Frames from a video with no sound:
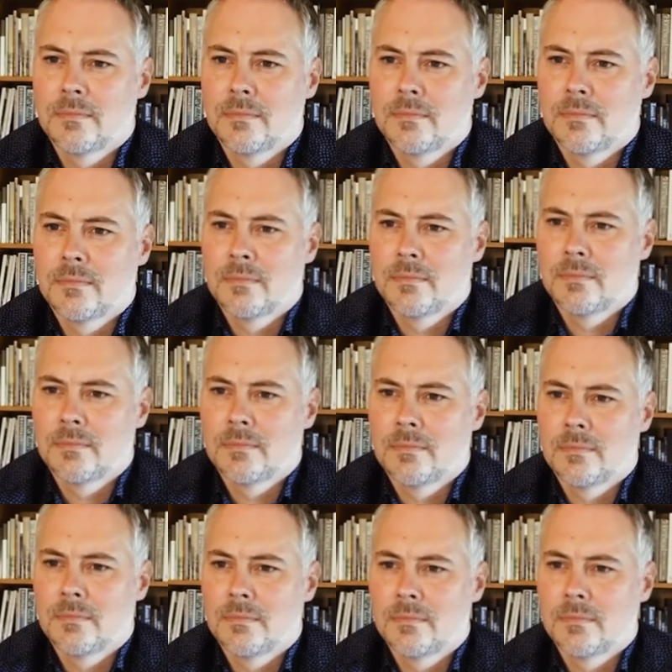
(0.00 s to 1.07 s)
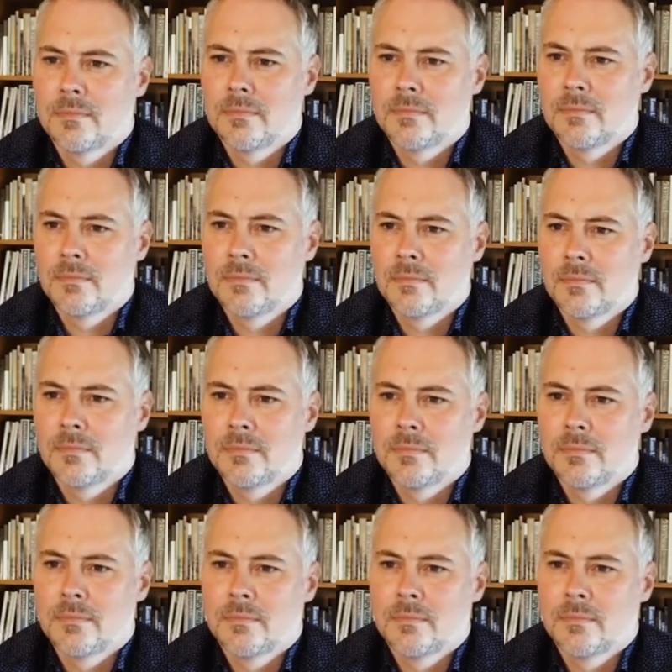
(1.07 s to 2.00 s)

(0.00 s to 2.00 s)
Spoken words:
This person isn't speaking.